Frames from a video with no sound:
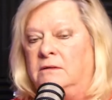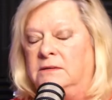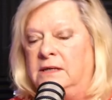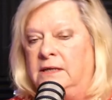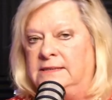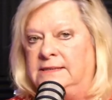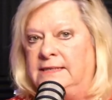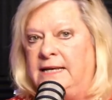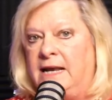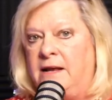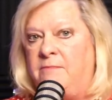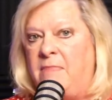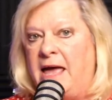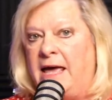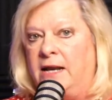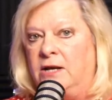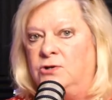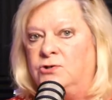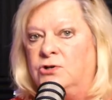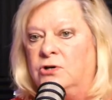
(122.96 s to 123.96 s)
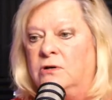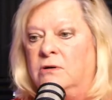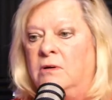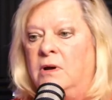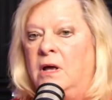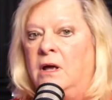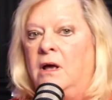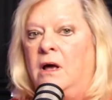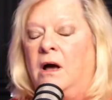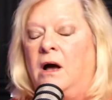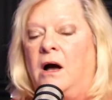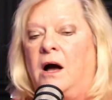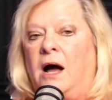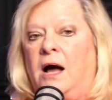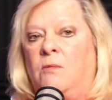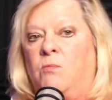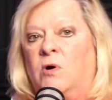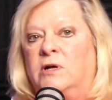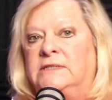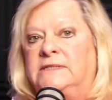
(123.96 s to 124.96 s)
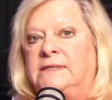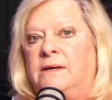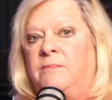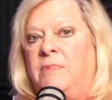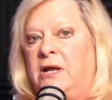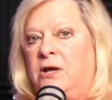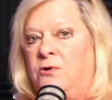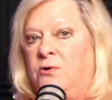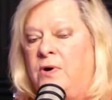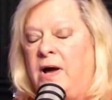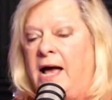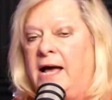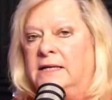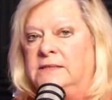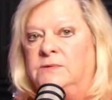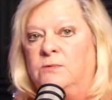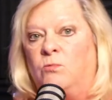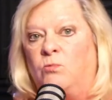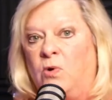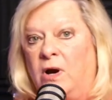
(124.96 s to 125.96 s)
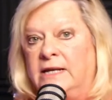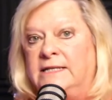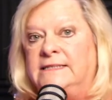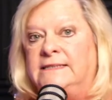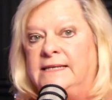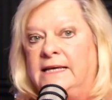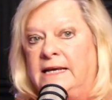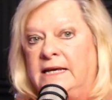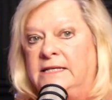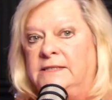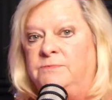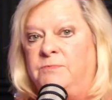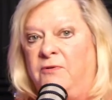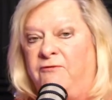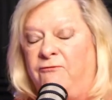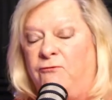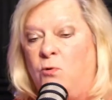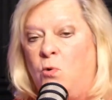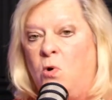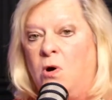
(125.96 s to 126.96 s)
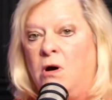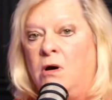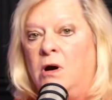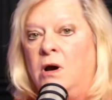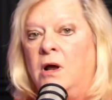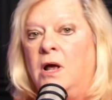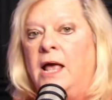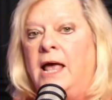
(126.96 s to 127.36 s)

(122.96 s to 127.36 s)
city manager. I want somebody who has run cities before,